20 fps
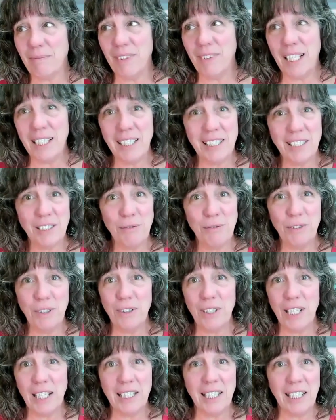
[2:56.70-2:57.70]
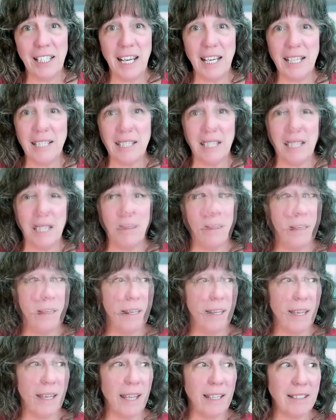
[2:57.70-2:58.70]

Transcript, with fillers: That doesn't feel like the case anymore.